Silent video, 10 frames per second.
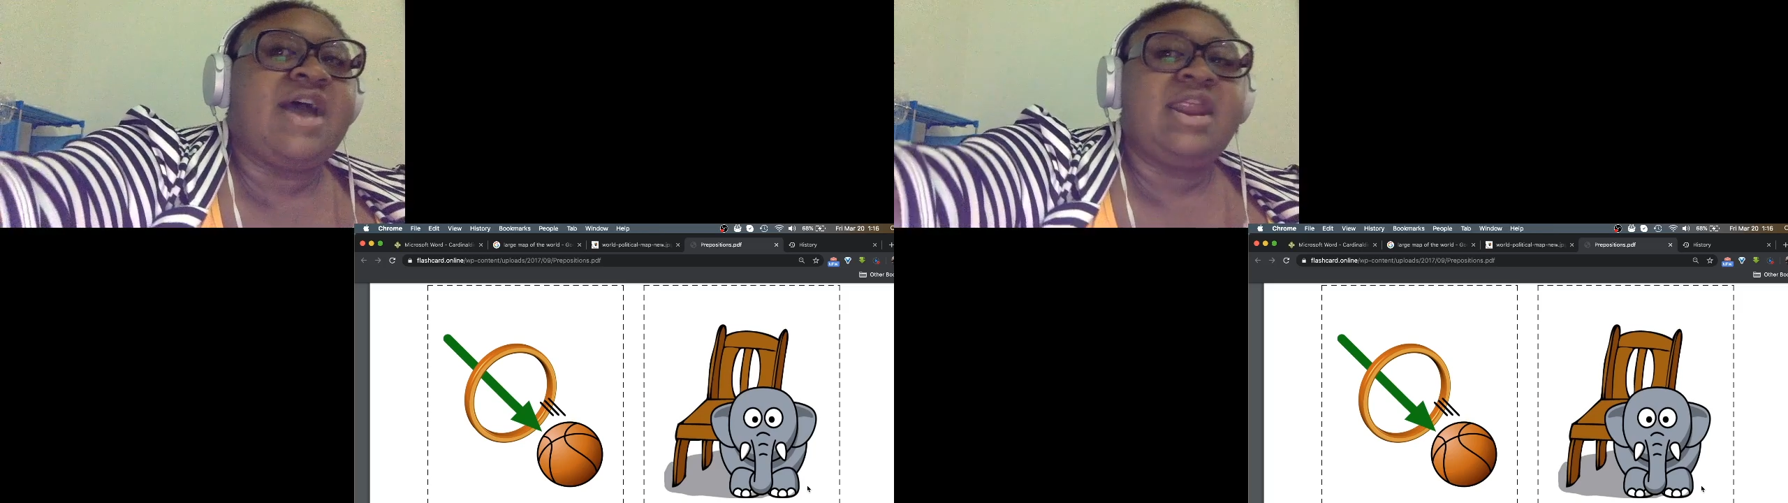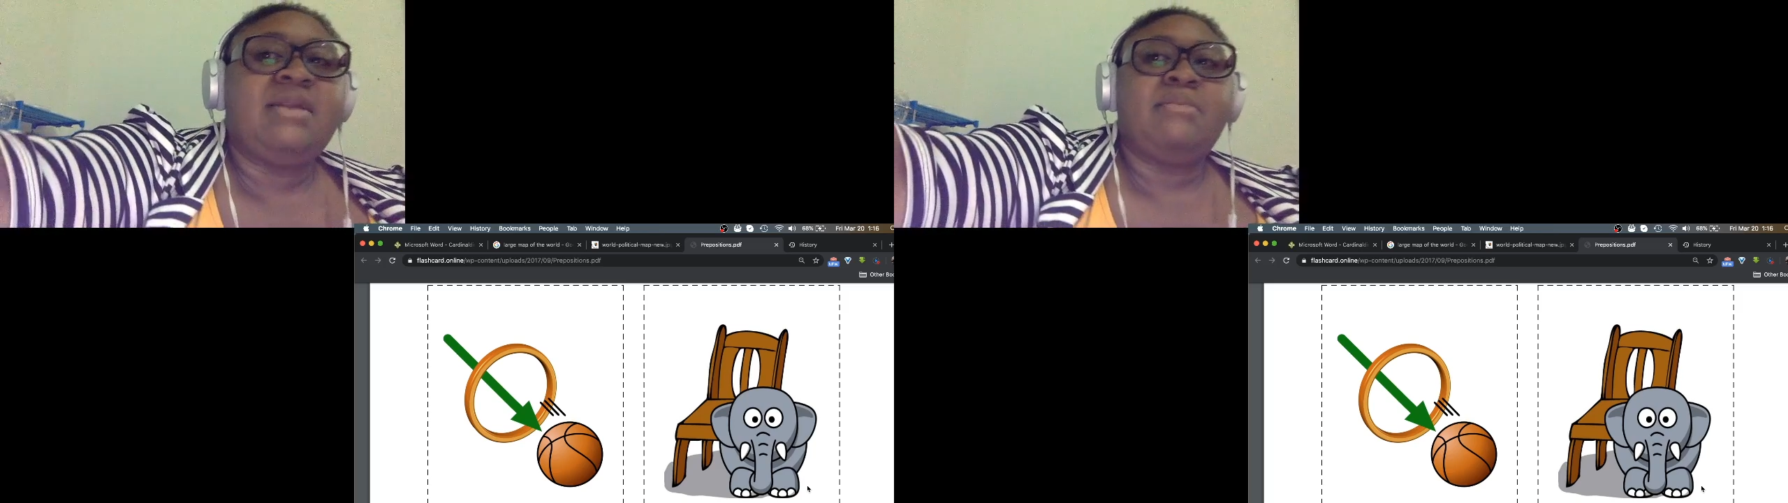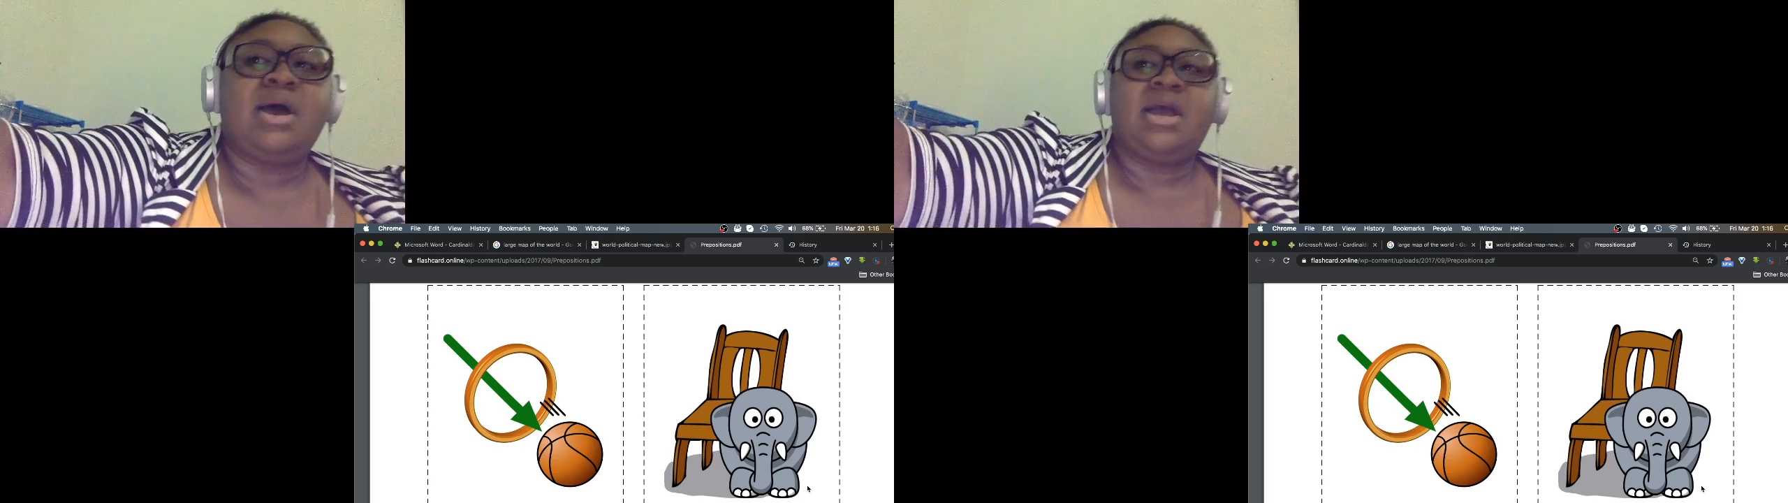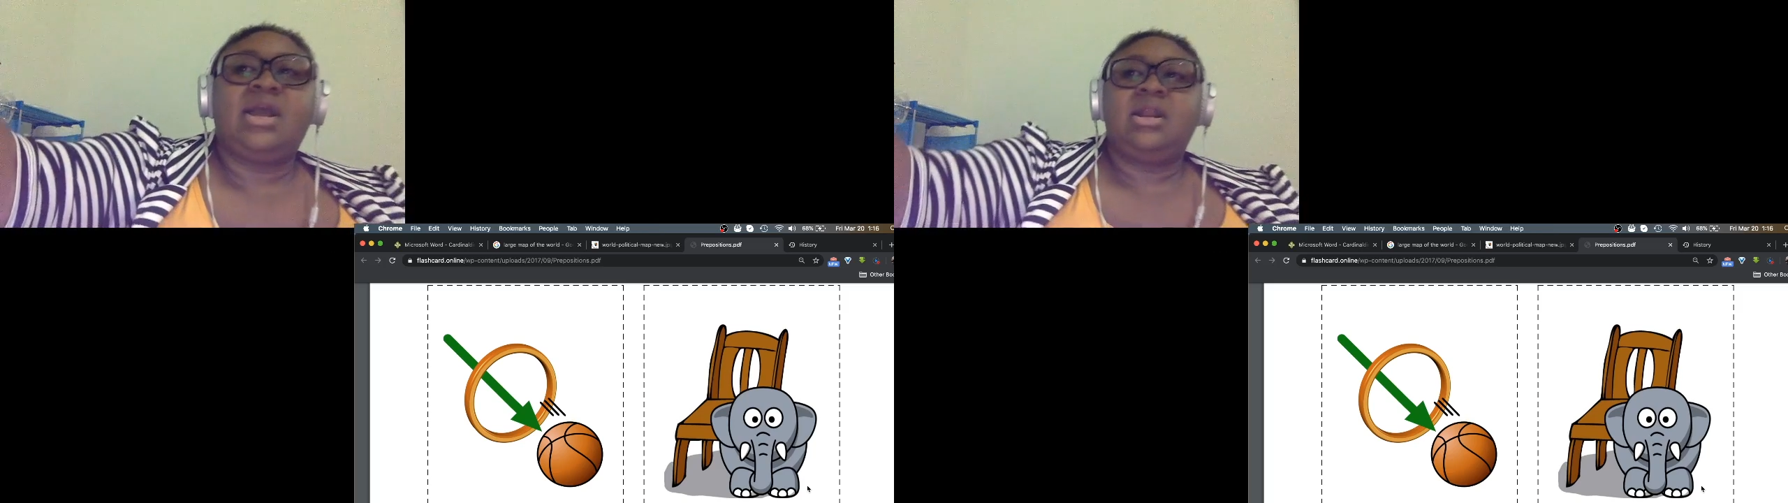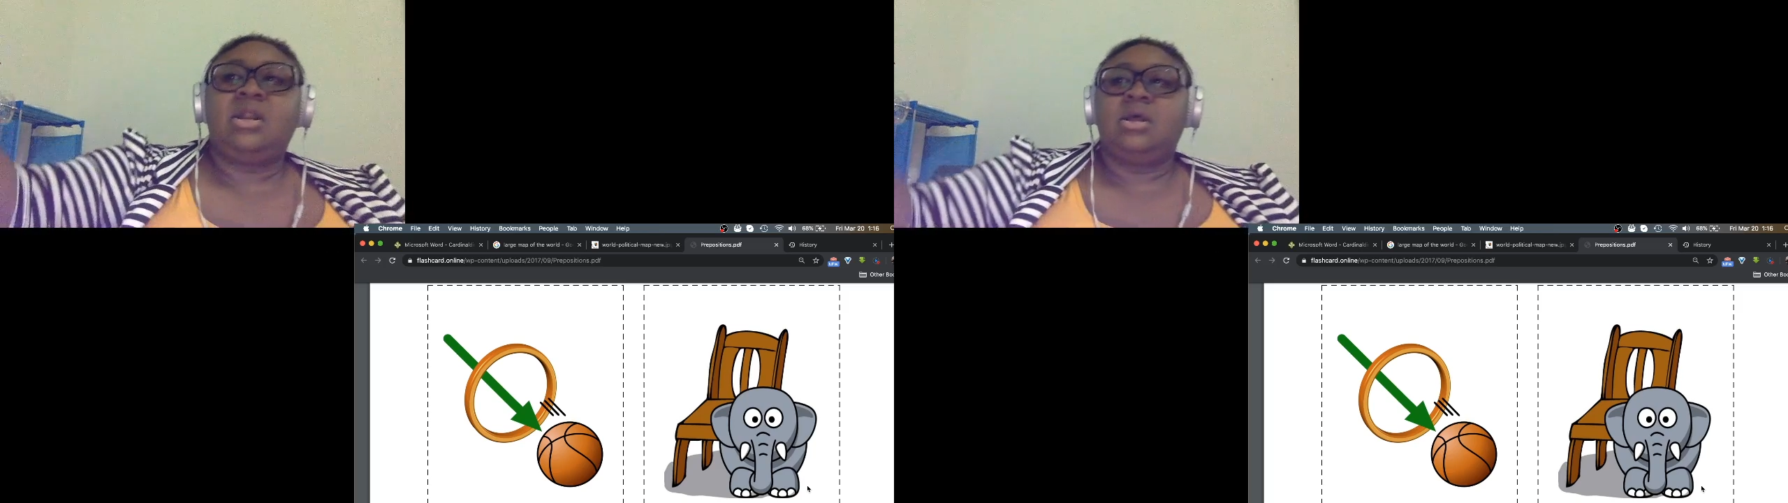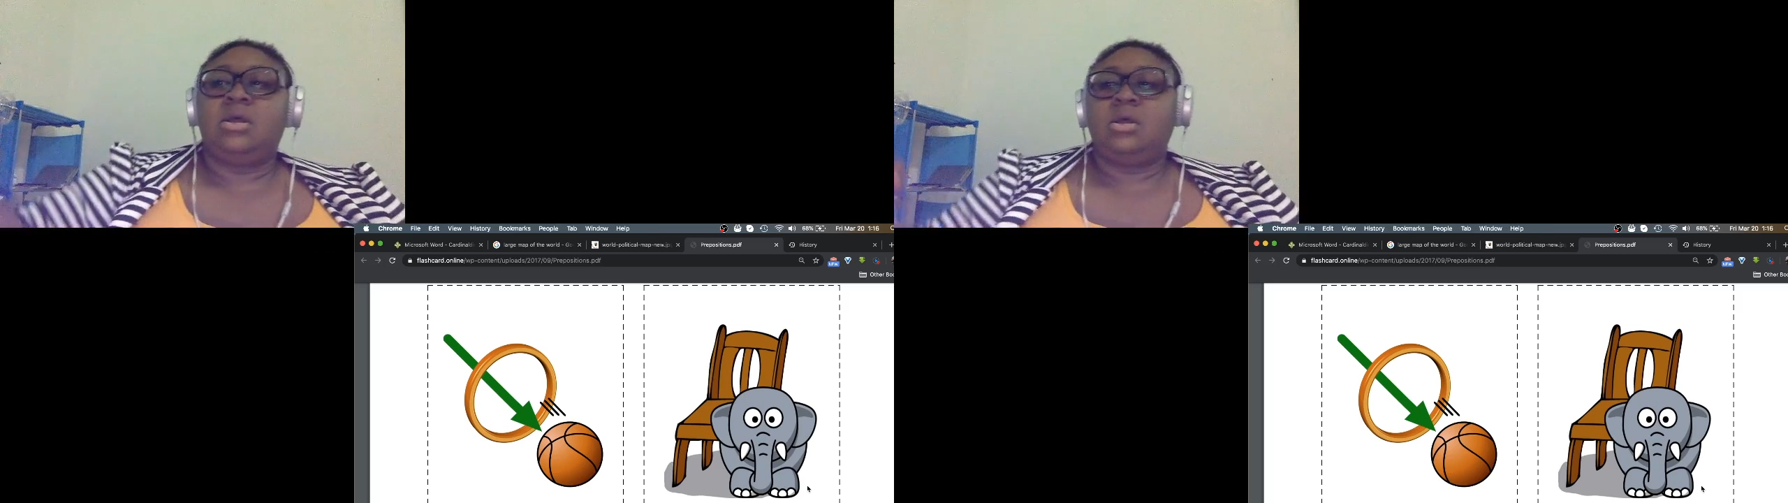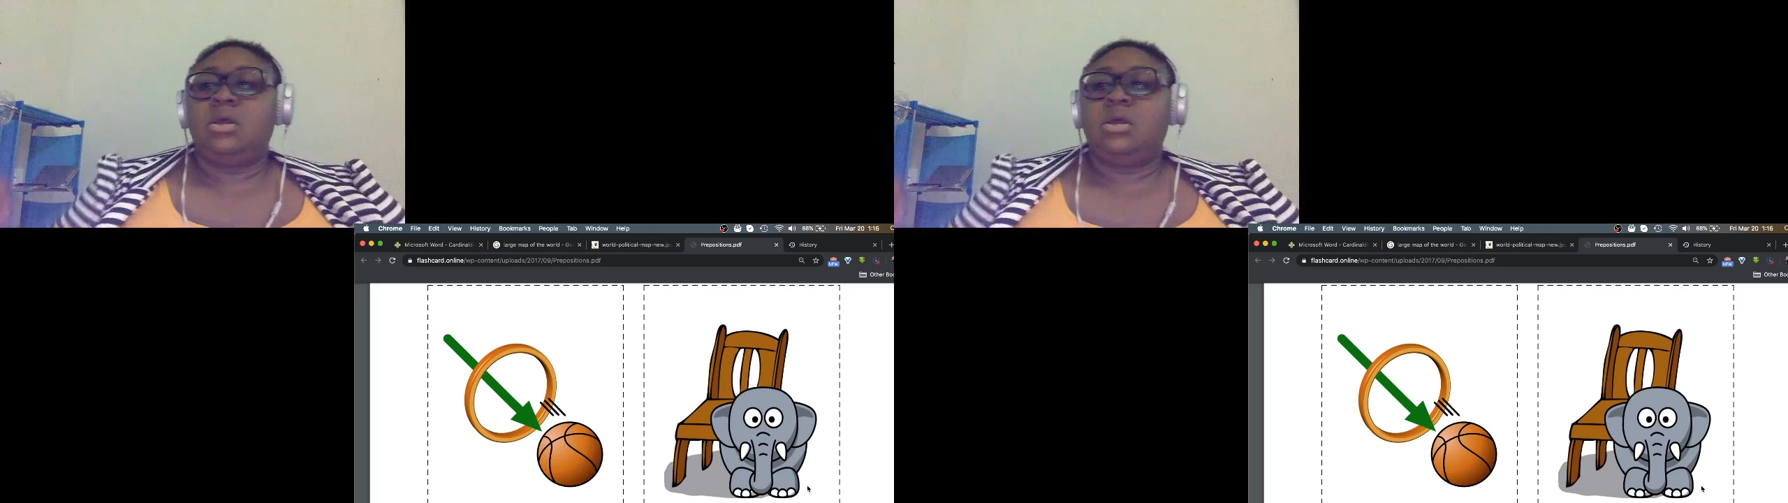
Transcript: that in mind,